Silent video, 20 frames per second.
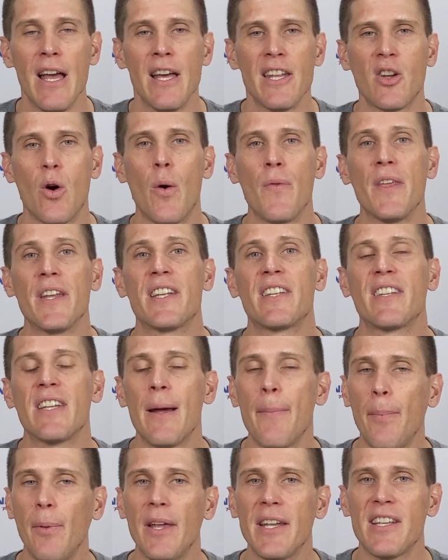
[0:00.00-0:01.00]
So in the
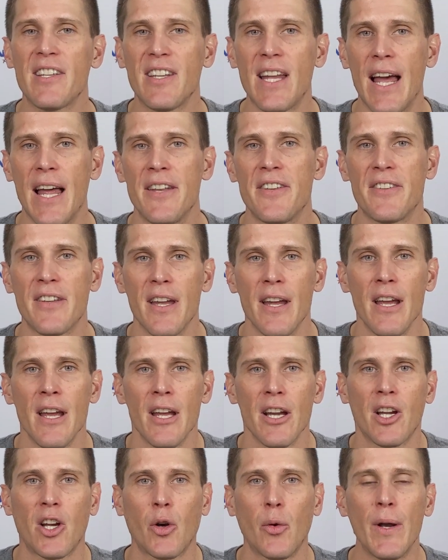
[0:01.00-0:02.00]
simplest sense,
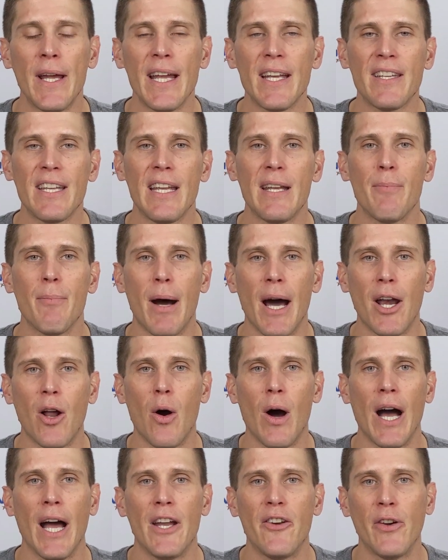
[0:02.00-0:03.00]
creatine
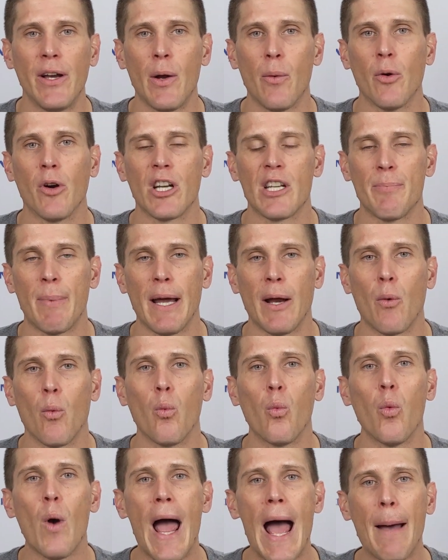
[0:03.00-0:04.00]
monohydrate works by
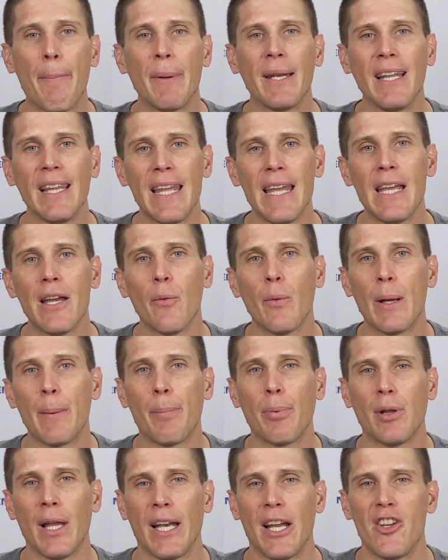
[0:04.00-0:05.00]
rapidly
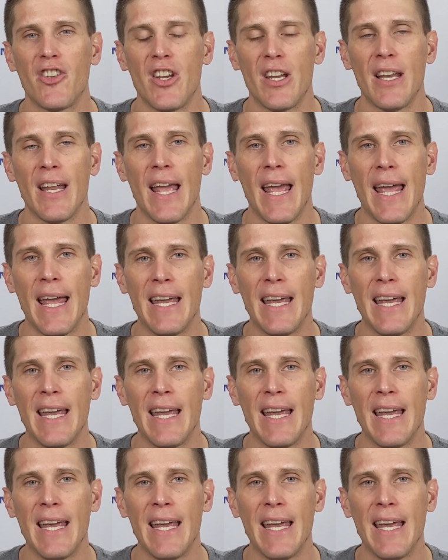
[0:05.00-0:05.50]
replenishing